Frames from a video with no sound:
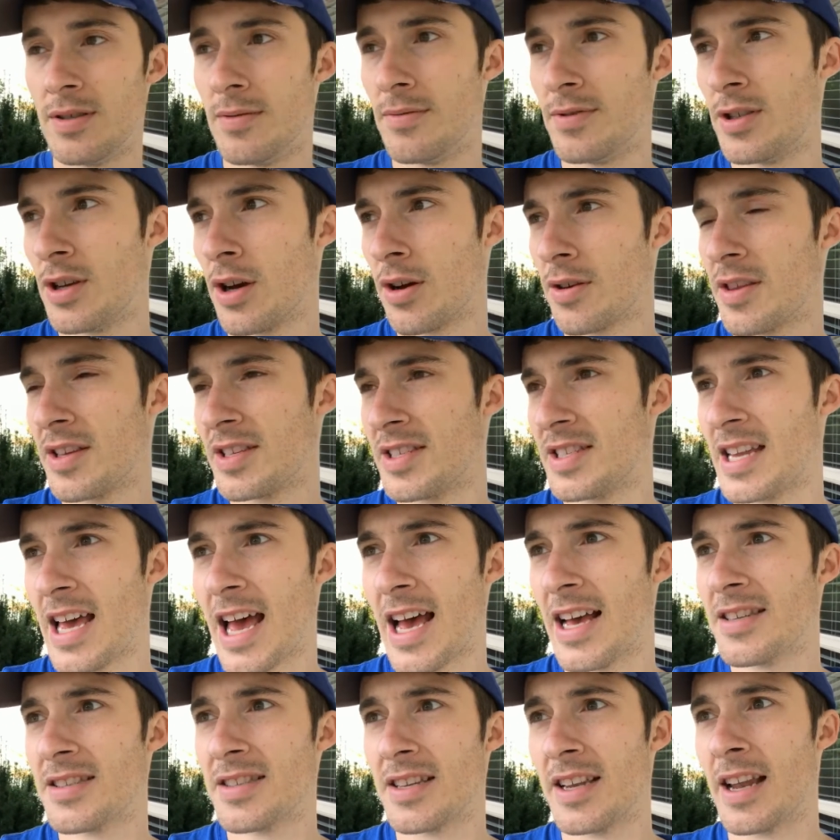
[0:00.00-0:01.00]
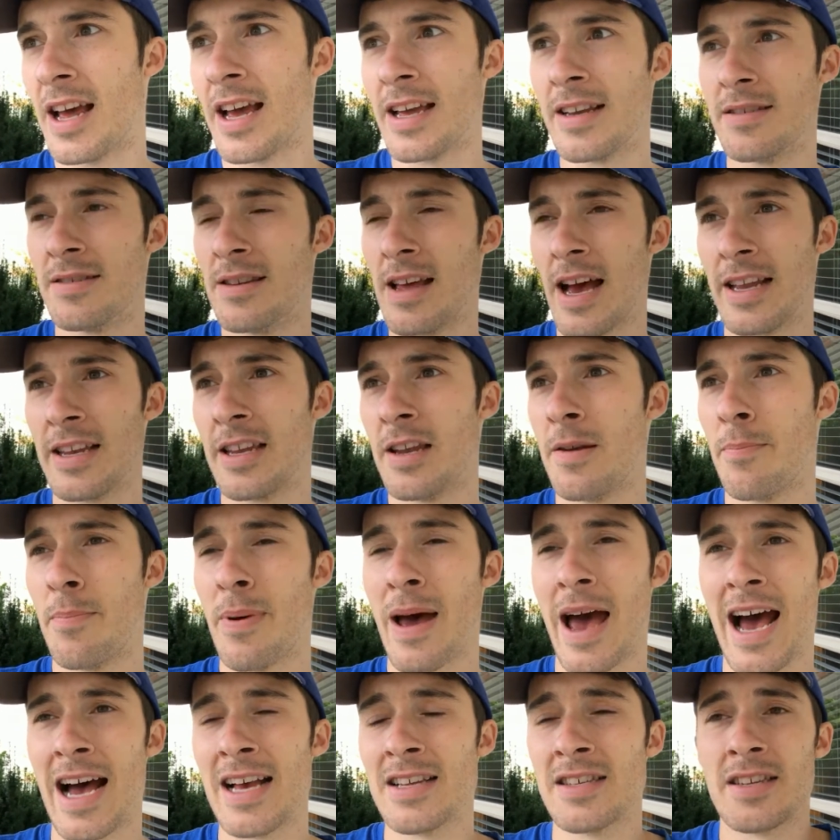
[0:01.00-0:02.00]
took this test and I didn't
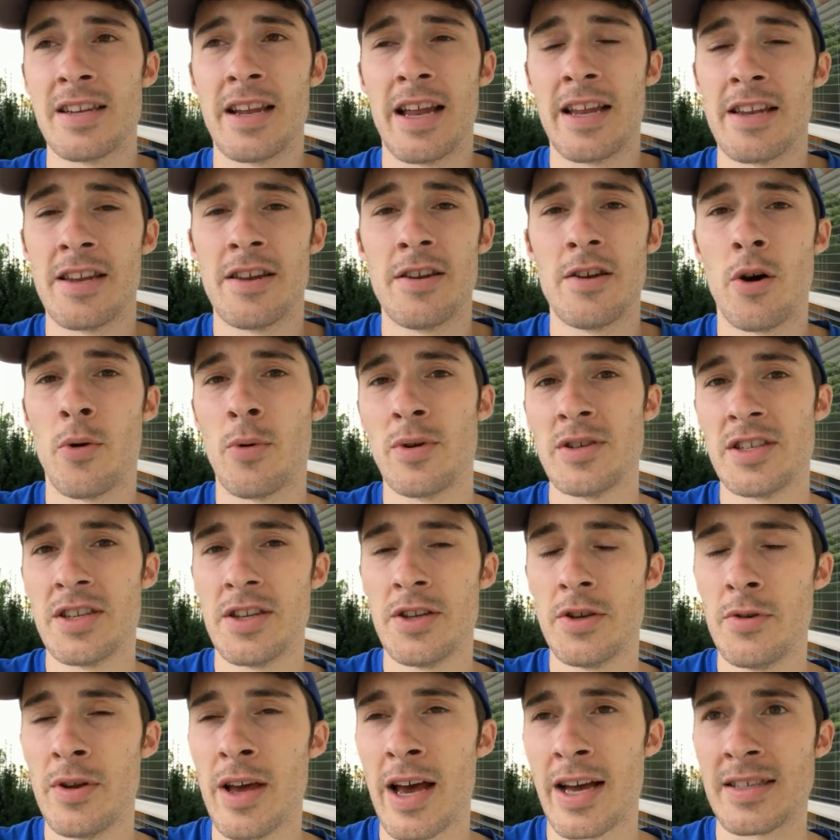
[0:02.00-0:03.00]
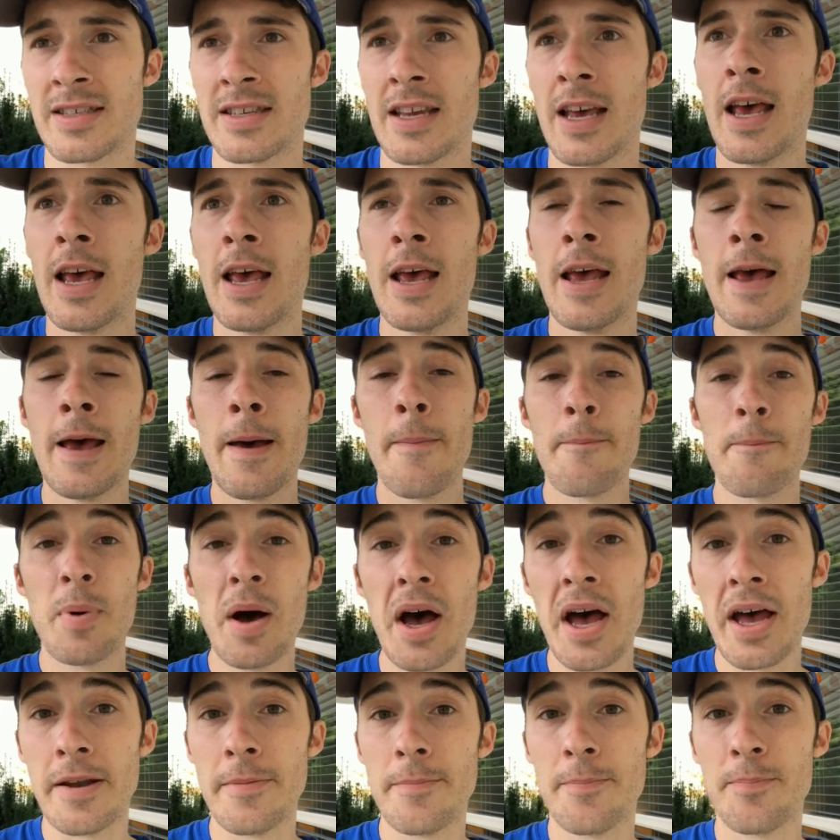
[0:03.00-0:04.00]
pass and I didn't know what to do next.
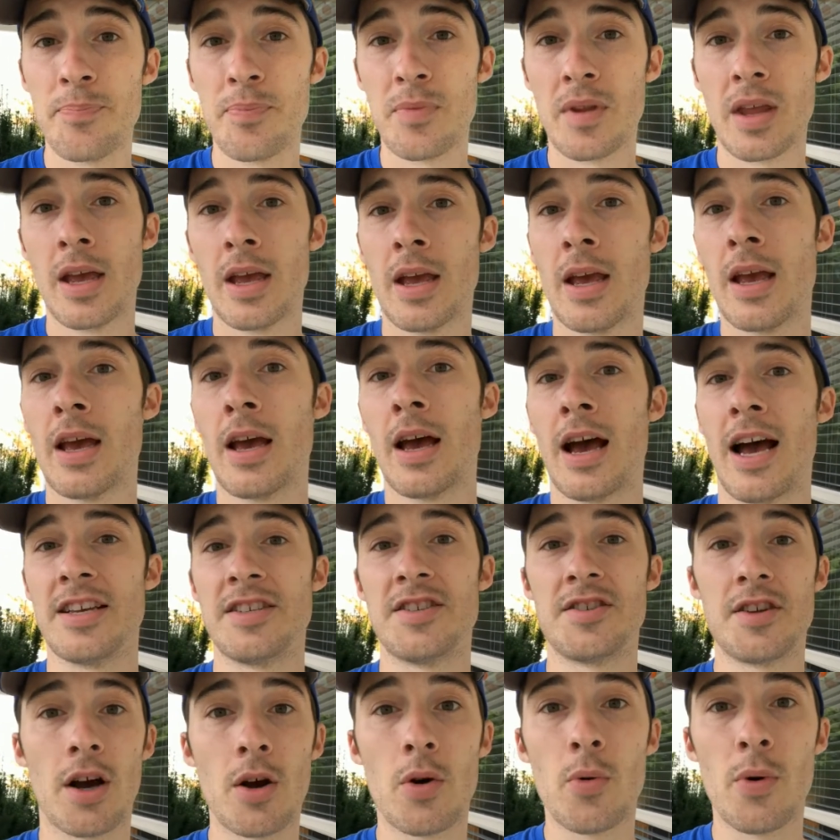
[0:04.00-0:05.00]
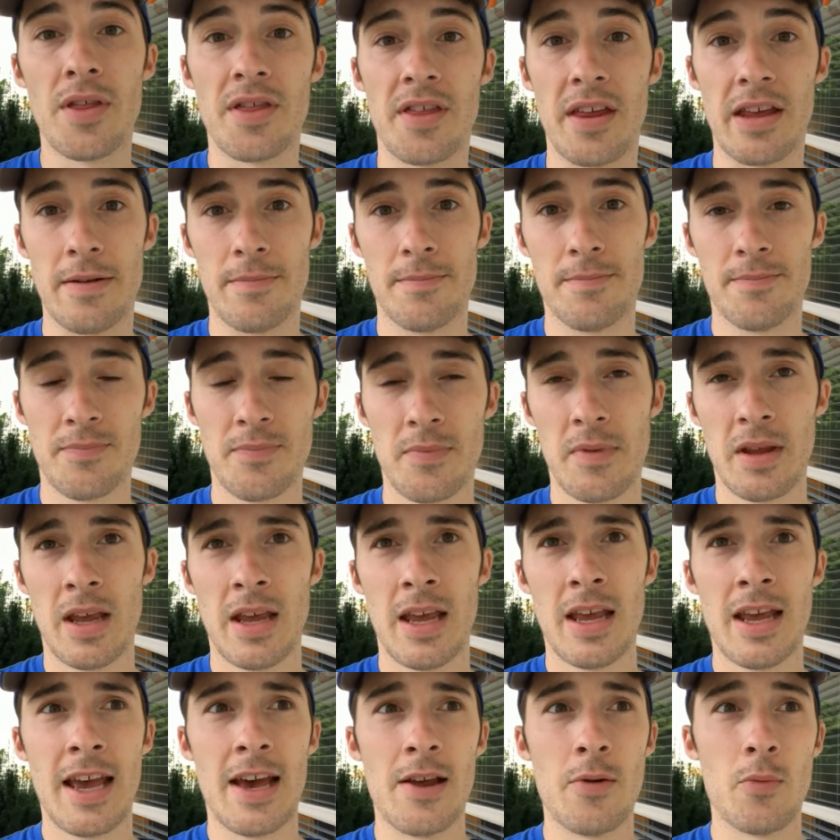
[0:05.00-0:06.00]
But I stuck with it.
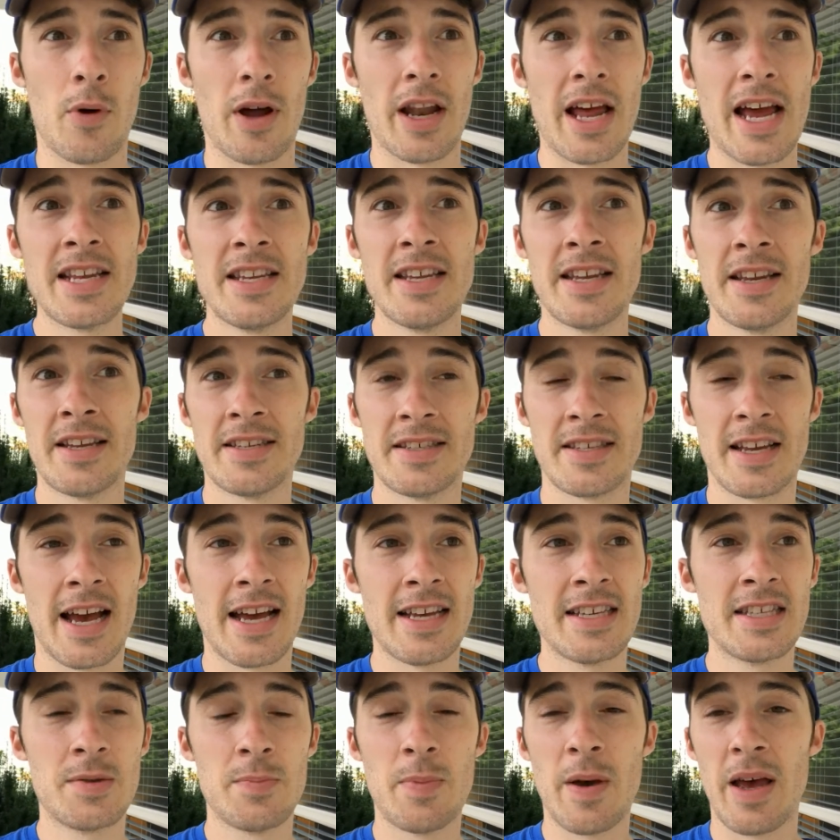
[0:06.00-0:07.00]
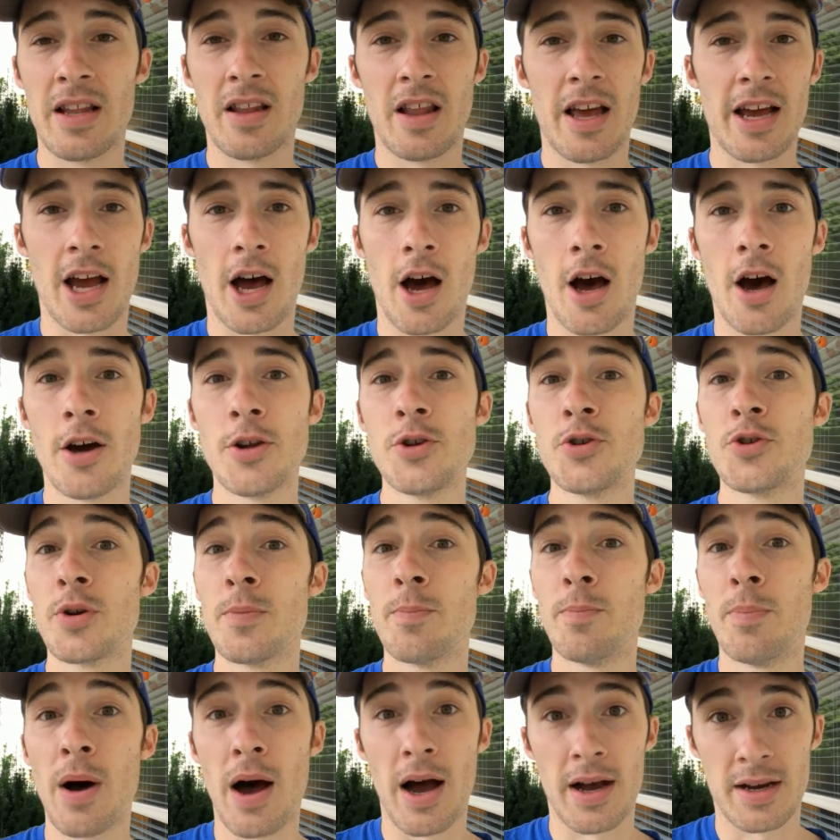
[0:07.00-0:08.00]
And what I did is I spent like
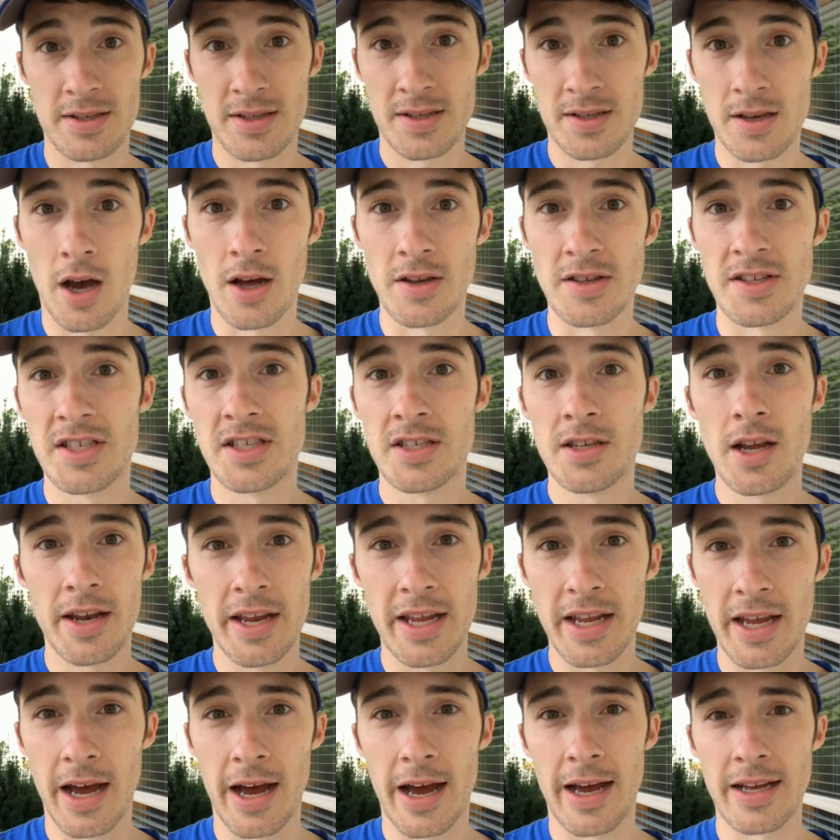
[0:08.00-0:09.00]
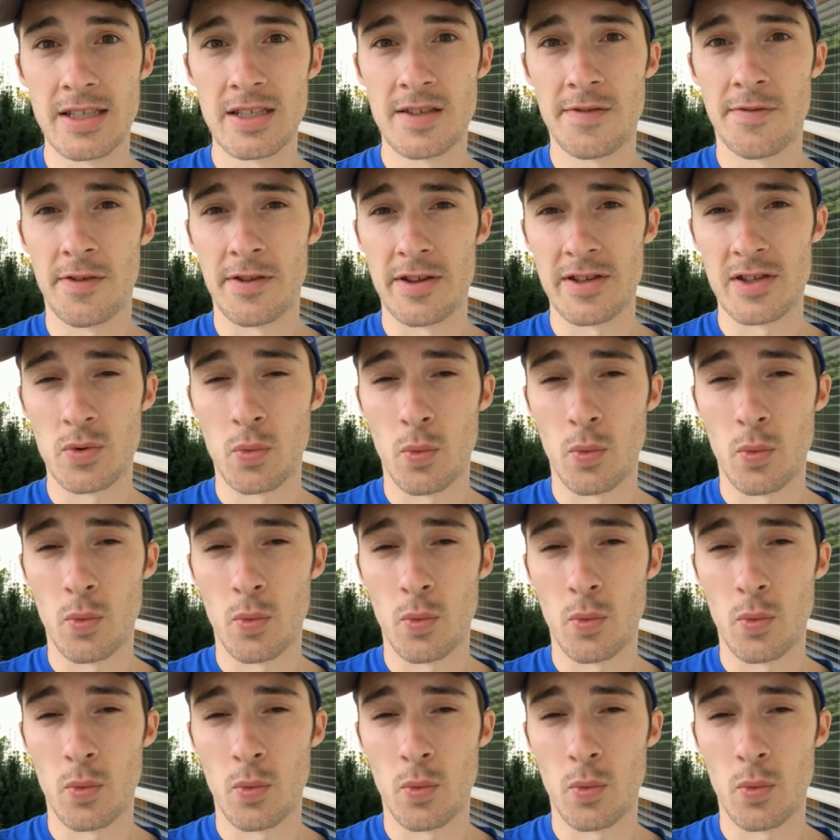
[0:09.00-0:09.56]
$100 on study guides for this